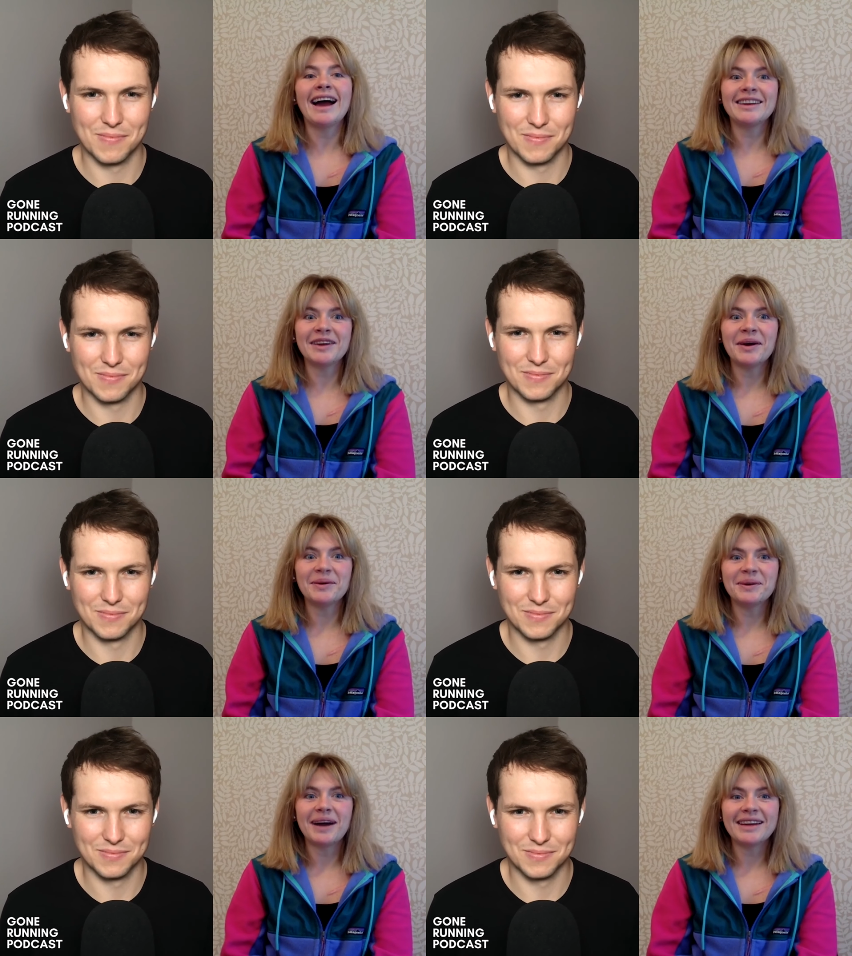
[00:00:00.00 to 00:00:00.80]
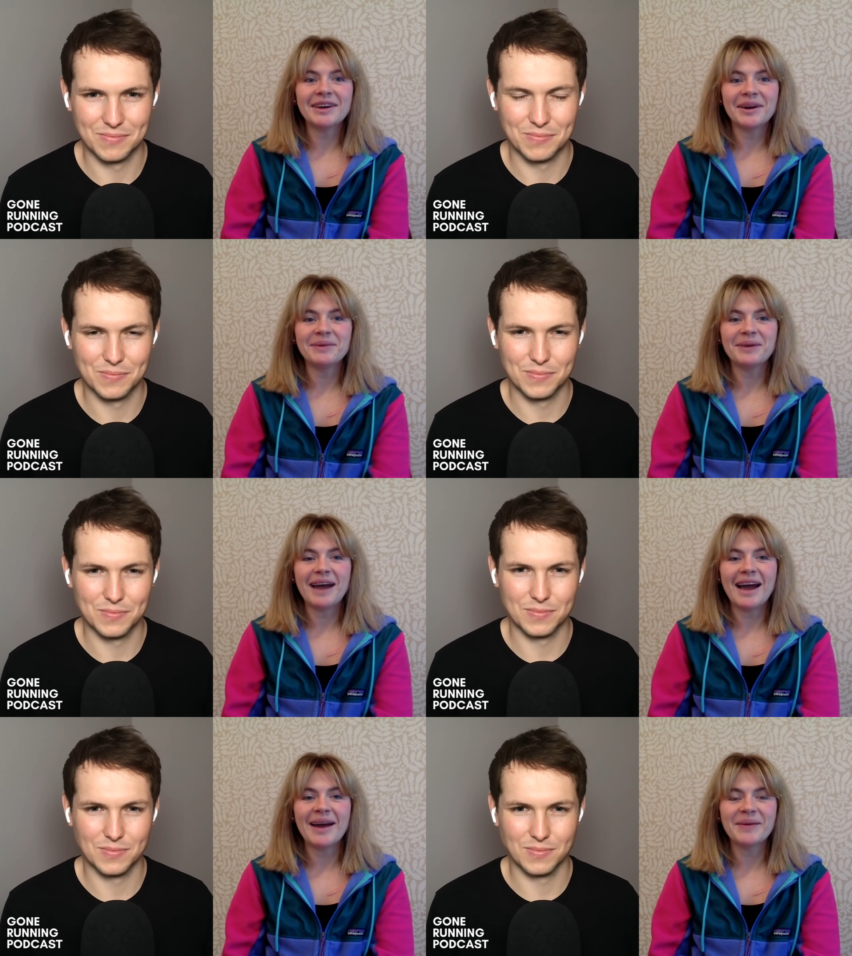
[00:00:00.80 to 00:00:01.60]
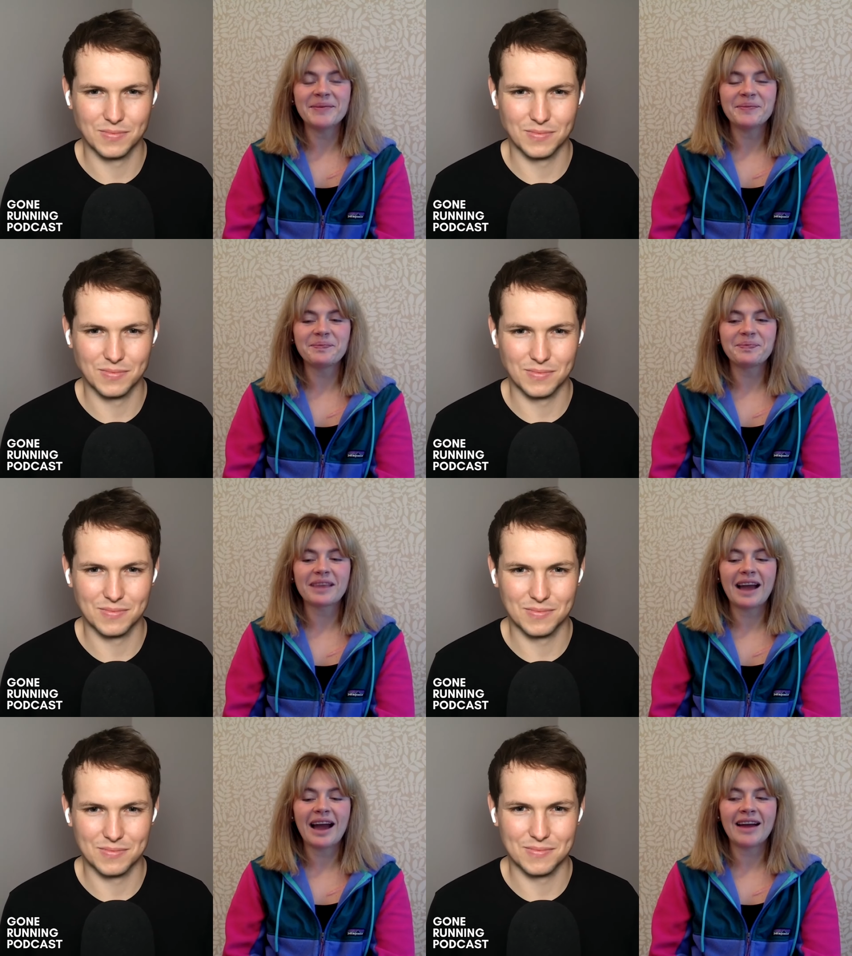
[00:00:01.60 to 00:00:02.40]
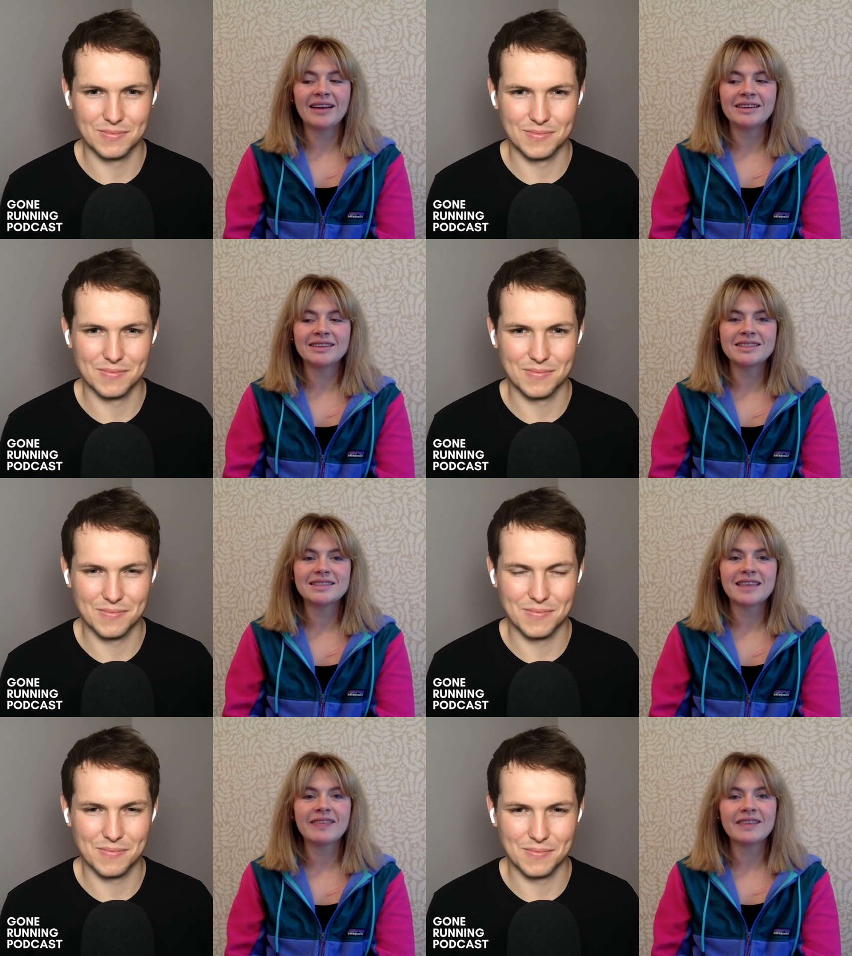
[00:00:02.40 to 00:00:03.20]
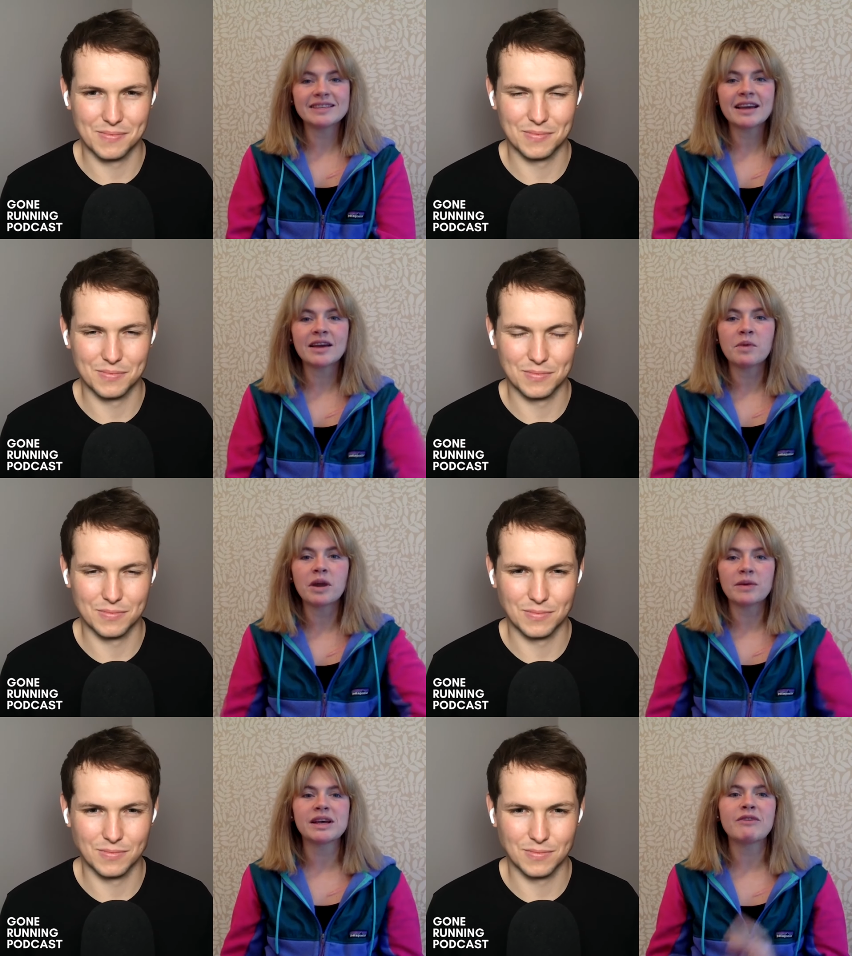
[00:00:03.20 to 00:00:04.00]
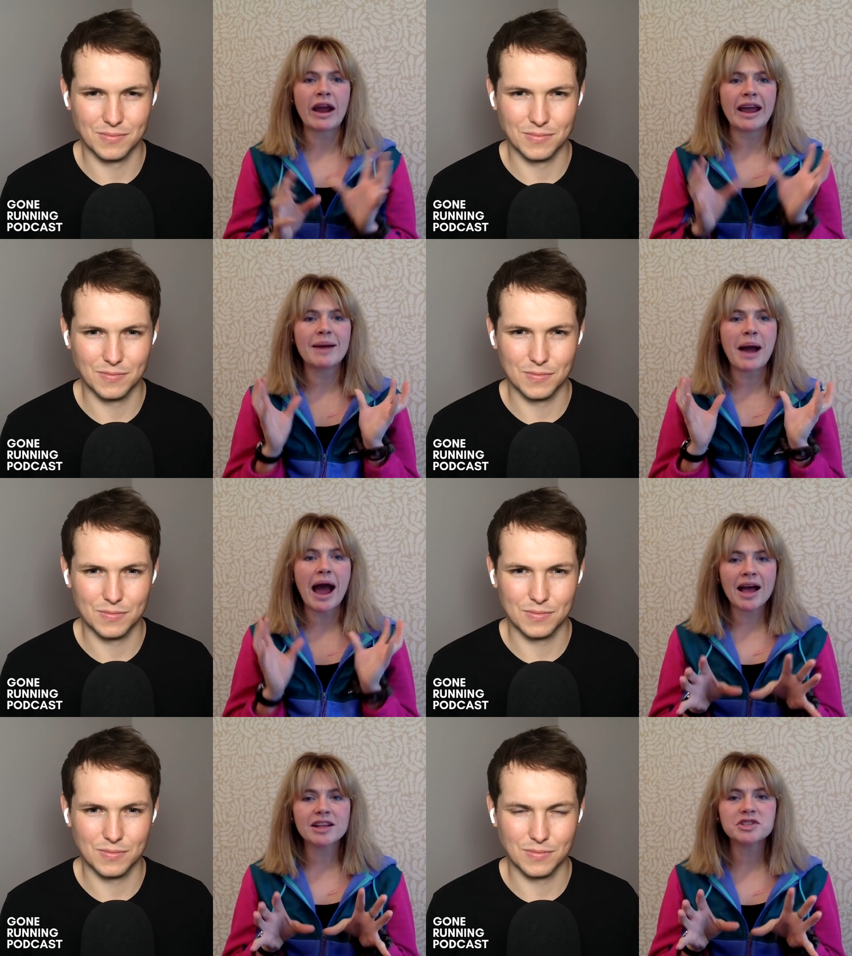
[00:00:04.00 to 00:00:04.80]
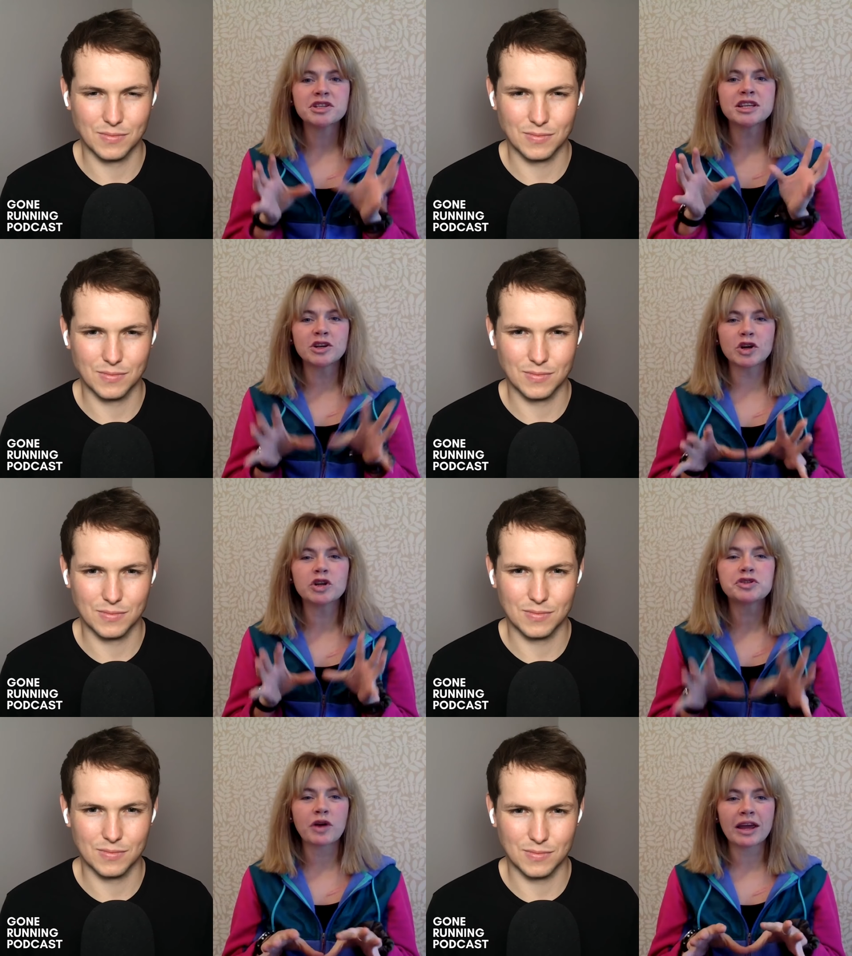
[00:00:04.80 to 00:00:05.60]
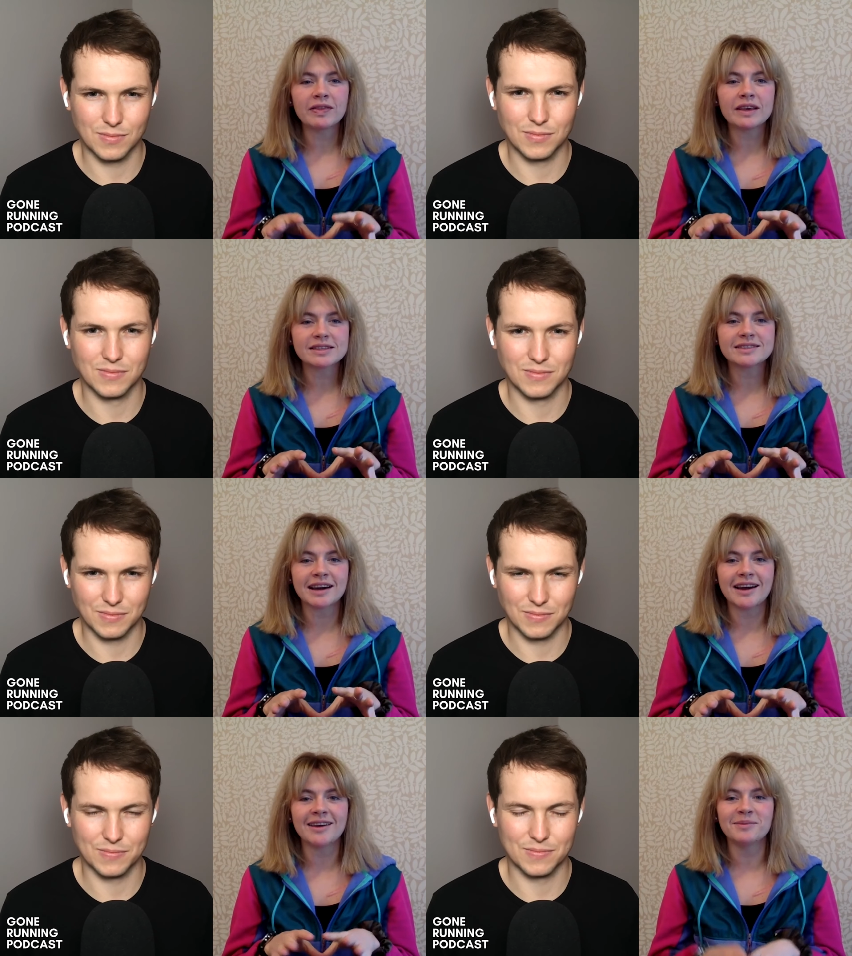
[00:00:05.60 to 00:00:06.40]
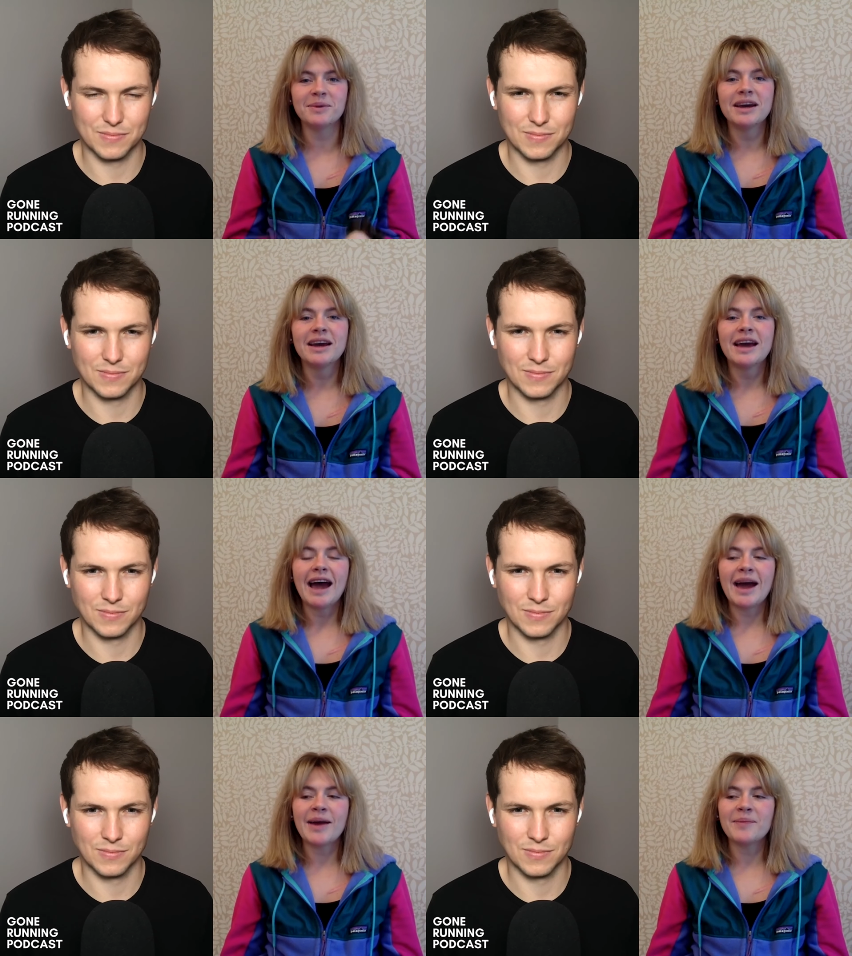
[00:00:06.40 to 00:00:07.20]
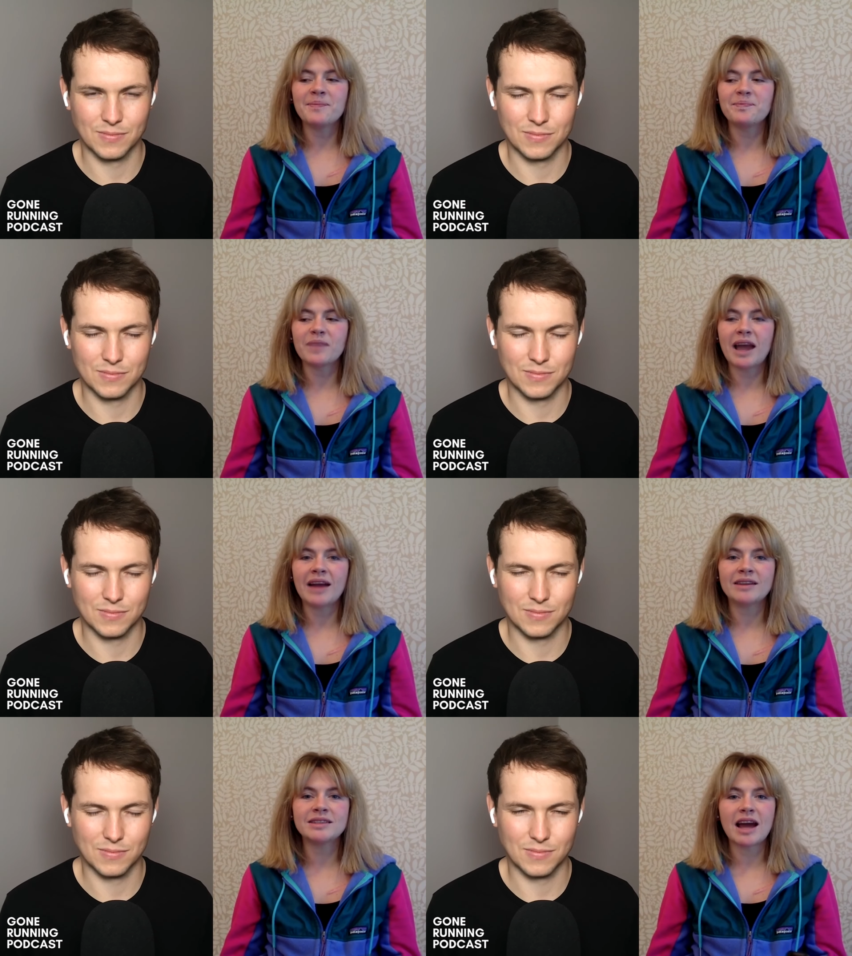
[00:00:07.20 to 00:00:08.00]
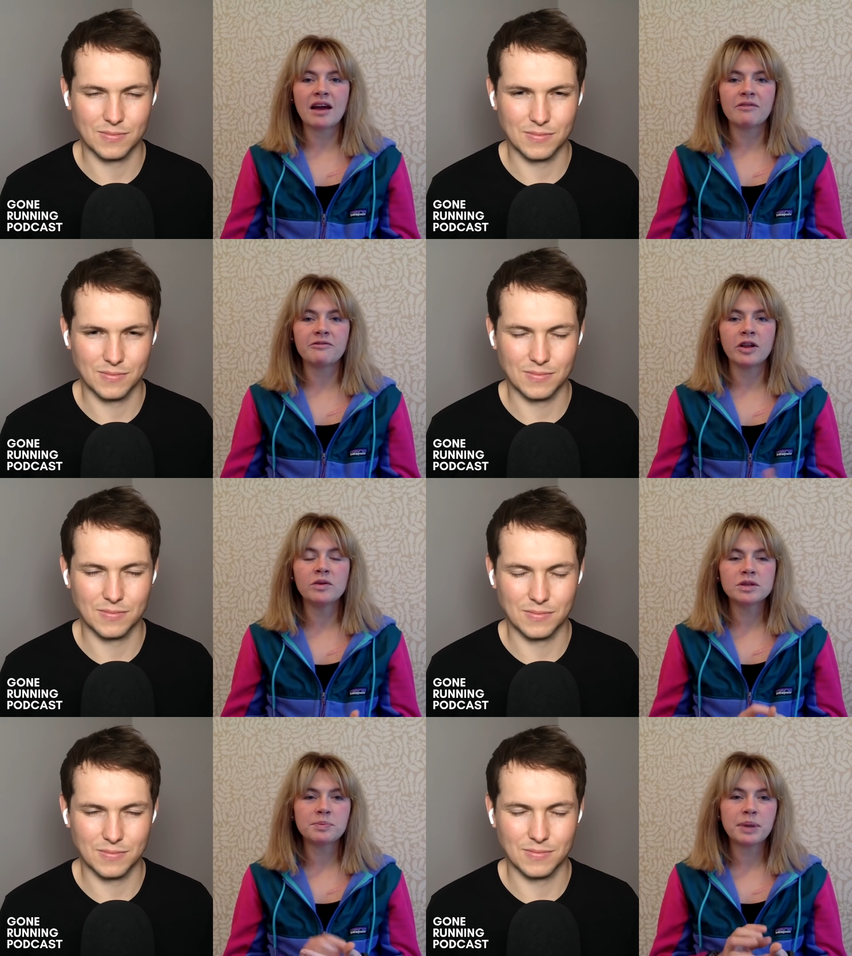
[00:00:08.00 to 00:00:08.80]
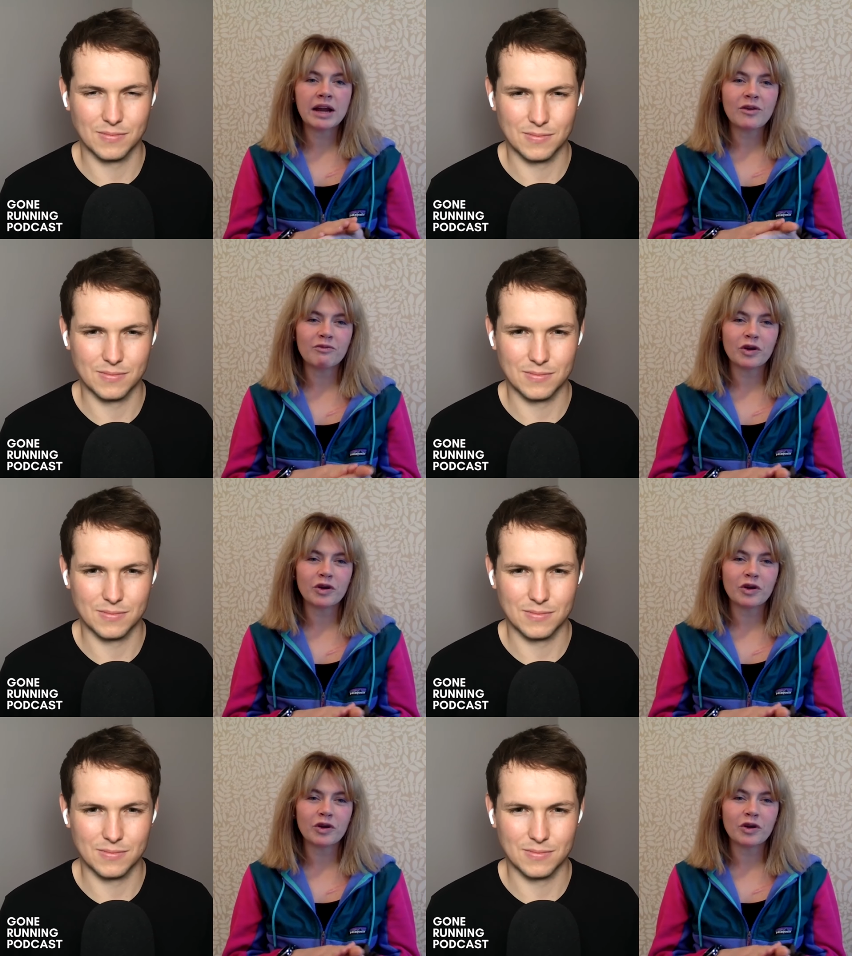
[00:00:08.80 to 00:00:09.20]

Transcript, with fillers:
Speaker 1: I know, I know. Um, and then the second one, I was like, right, I'm actually going to train this time. Um, and I followed a plan